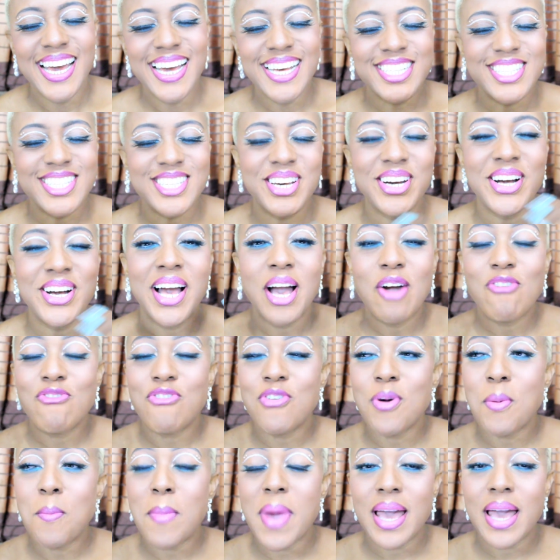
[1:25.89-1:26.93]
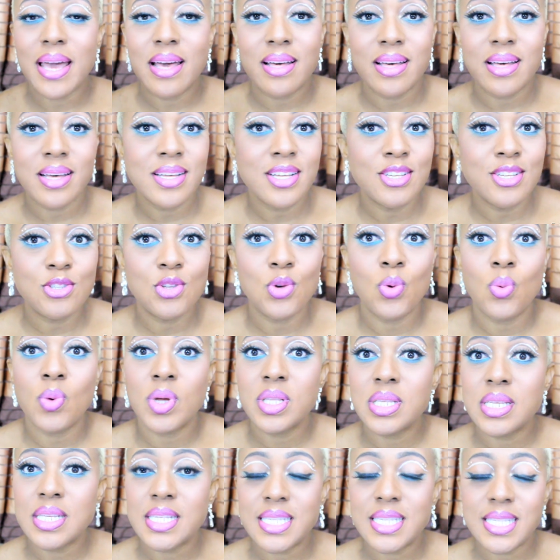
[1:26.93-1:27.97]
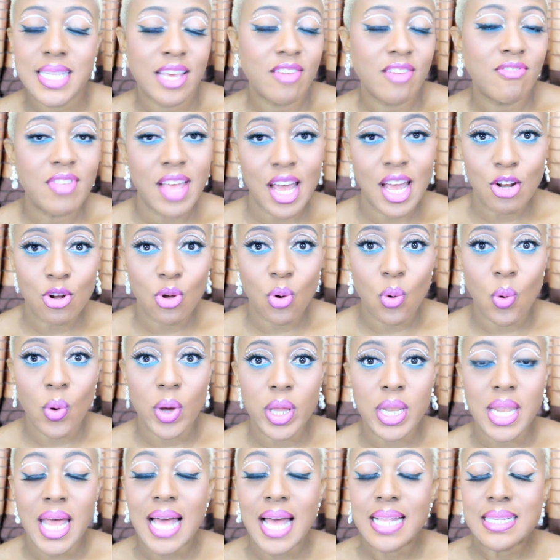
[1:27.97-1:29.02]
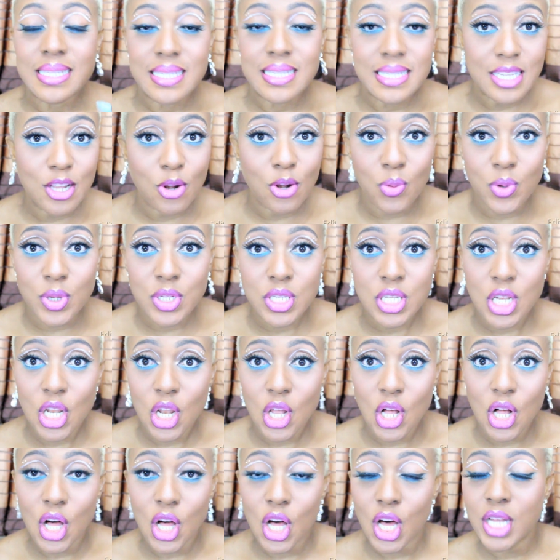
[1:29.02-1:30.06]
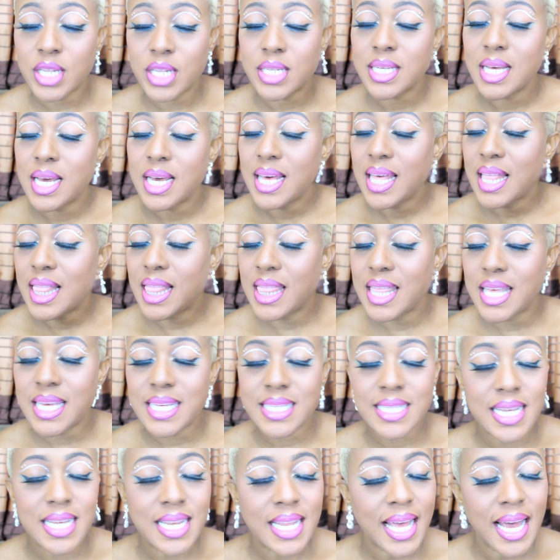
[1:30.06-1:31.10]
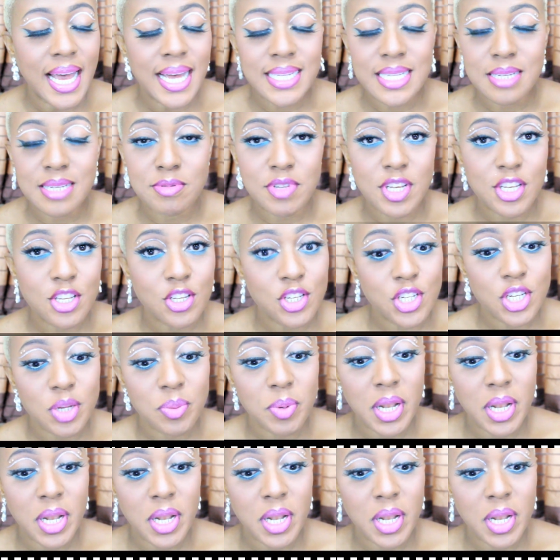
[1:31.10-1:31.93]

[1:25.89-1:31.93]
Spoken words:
So for my girls who want to save that coin and still want to look hot, these are the items that you should be